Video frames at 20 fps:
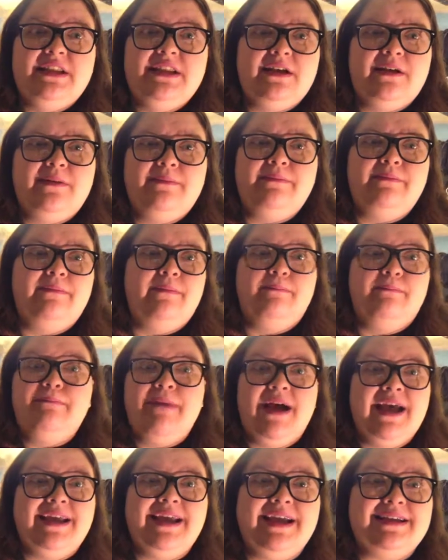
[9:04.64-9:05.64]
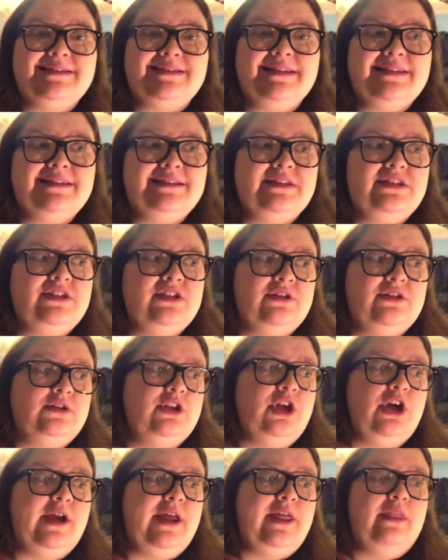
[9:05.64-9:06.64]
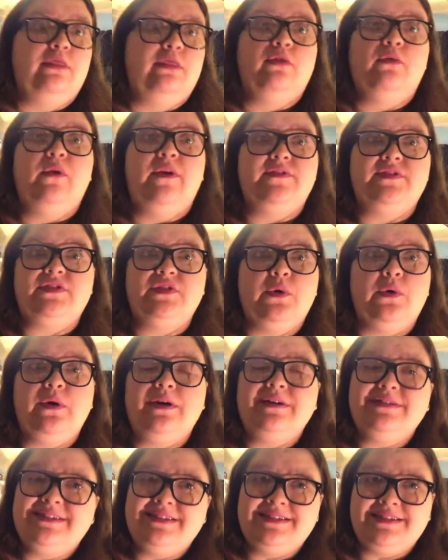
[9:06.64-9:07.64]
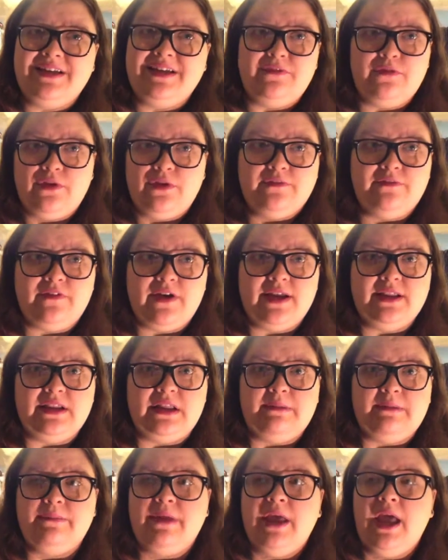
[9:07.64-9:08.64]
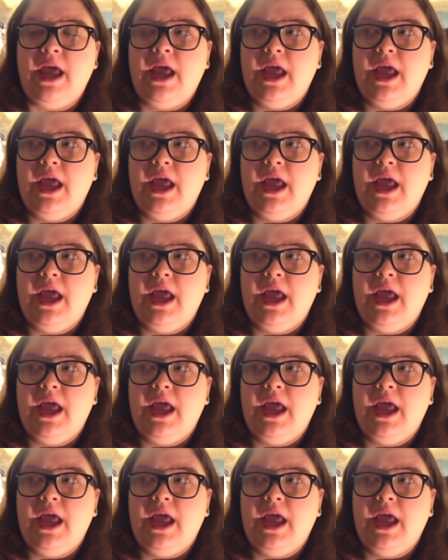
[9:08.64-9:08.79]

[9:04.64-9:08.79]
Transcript: them. My guess is to look in thrift stores and see if you can find them.